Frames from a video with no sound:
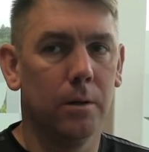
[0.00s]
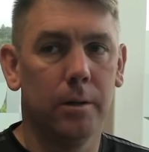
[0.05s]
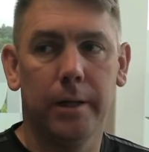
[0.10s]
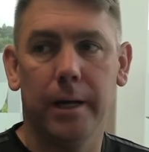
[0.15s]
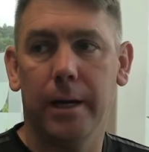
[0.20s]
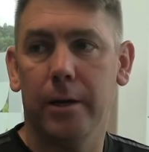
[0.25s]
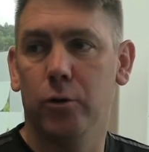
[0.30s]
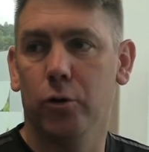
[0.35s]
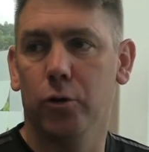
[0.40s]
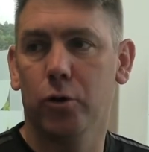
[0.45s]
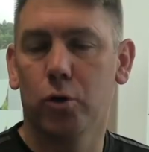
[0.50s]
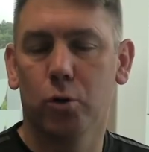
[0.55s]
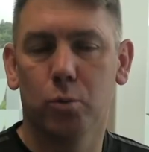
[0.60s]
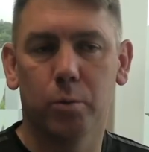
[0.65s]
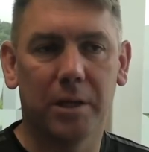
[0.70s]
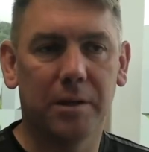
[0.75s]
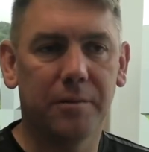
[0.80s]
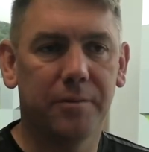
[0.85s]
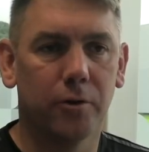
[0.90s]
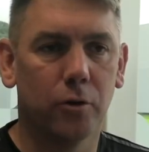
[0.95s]
Yeah, another good
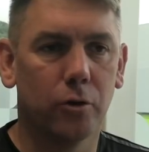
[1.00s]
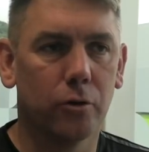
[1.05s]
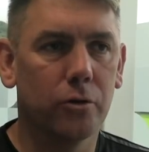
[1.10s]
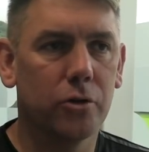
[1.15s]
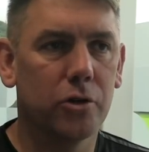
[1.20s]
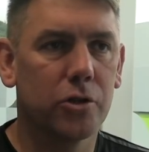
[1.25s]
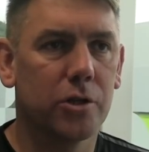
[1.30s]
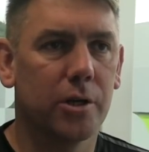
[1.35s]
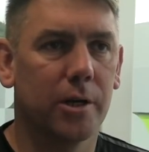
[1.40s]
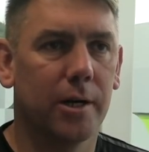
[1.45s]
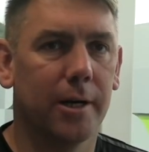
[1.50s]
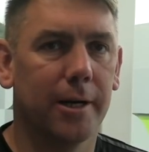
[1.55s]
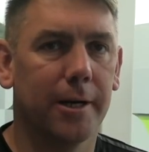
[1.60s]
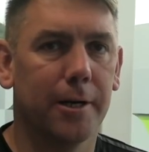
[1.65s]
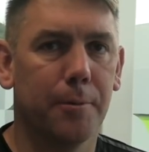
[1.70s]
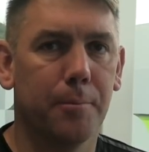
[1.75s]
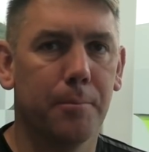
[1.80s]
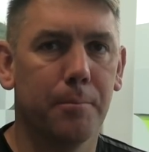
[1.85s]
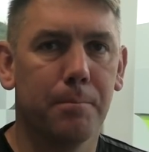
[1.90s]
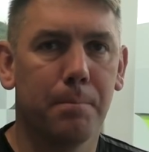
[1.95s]
week for us.
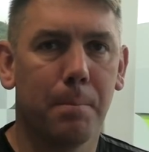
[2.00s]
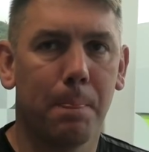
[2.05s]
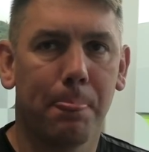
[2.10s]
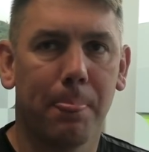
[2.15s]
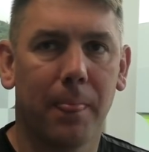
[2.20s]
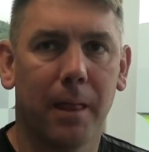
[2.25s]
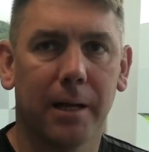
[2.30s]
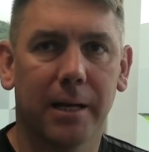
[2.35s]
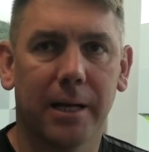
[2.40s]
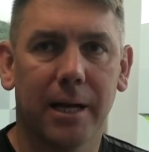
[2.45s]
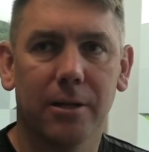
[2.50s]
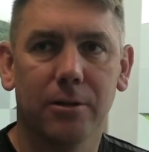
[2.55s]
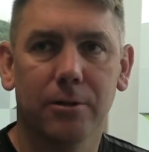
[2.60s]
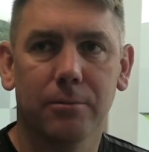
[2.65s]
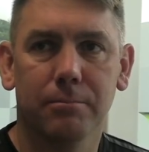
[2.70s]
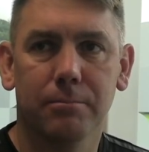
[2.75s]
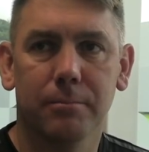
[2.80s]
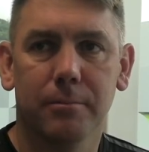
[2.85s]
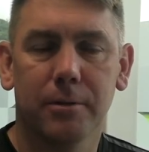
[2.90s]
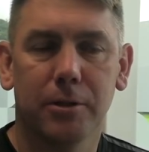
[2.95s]

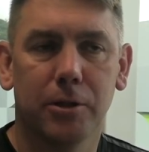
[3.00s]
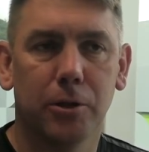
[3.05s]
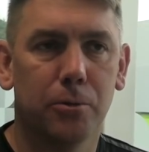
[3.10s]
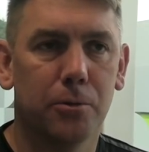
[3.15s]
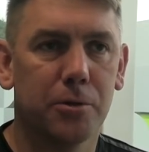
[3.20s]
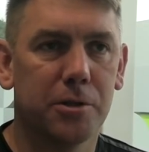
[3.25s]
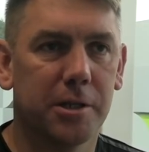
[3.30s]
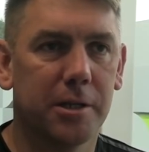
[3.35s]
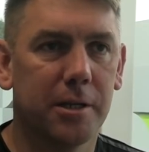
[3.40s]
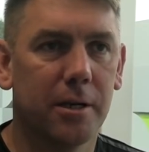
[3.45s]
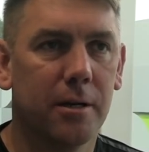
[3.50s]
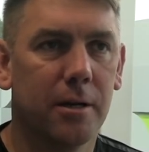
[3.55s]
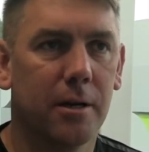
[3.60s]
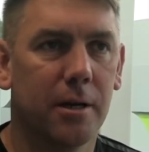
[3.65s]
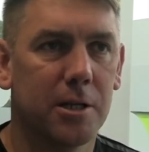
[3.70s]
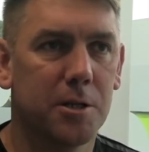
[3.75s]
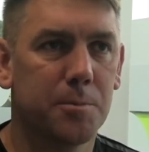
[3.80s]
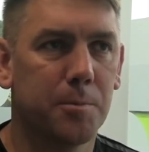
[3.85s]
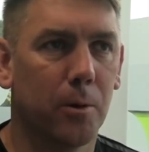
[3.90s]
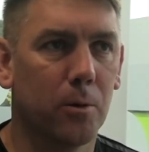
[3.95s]
Again, using,
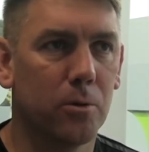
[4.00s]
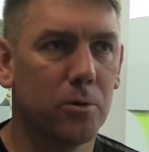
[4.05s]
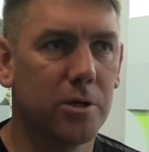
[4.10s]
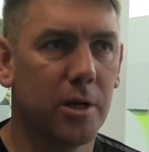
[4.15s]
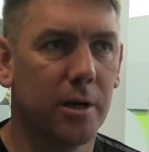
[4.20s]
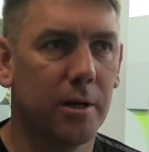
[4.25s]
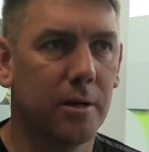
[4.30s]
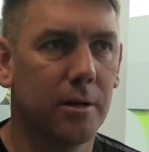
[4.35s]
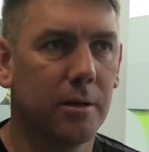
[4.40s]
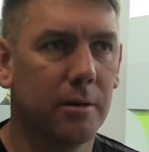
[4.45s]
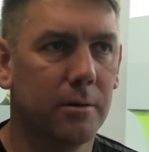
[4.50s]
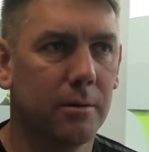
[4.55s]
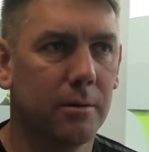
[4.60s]
I suppose, a